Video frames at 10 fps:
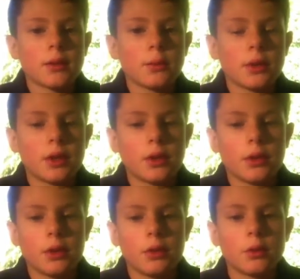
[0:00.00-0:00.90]
which you
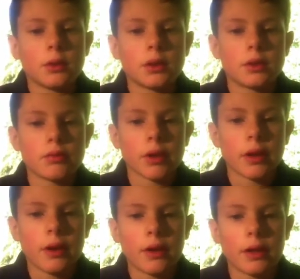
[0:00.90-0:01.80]
could use, which is the right
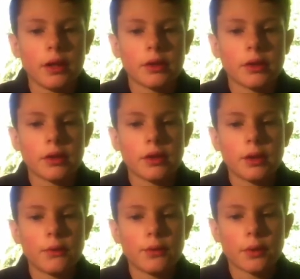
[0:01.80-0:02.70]
height
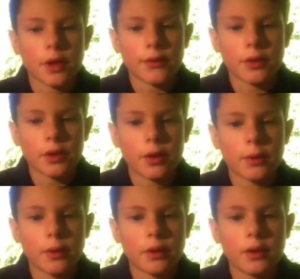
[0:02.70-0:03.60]
for your lathe to
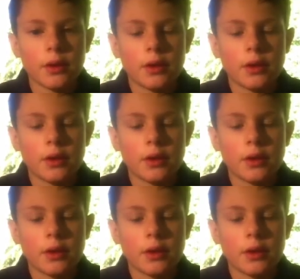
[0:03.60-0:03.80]
go on,